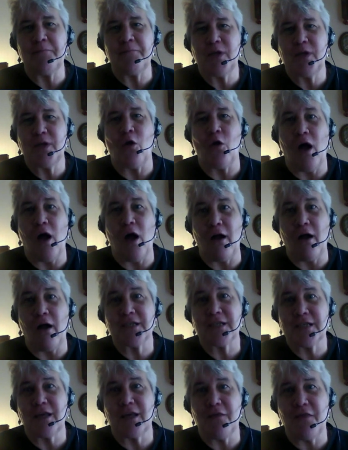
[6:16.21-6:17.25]

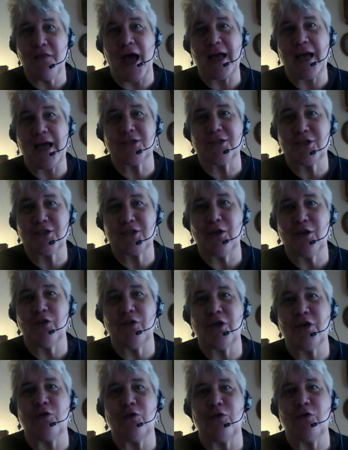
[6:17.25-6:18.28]
obviously that's a skill
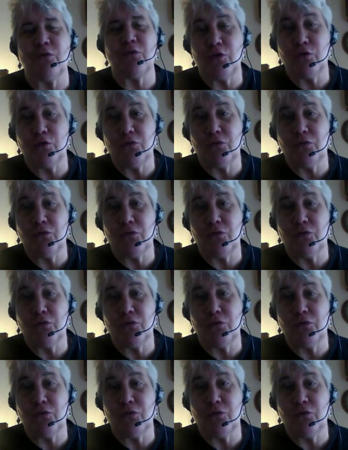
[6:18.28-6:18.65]
that you